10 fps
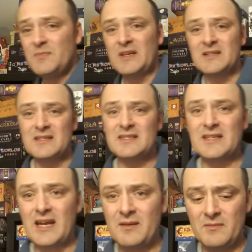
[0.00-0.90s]
because this
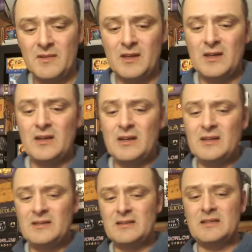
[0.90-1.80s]
game
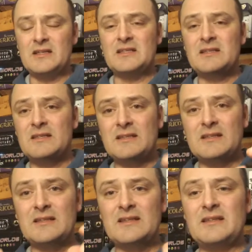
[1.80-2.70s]
just
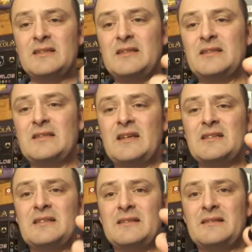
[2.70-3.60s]

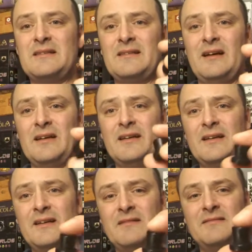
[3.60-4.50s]
doesn't, I don't
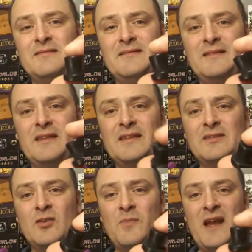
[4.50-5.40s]
know, the
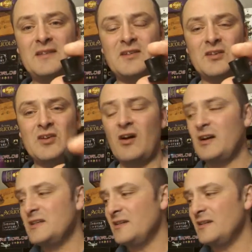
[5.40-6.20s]
top hats are nice.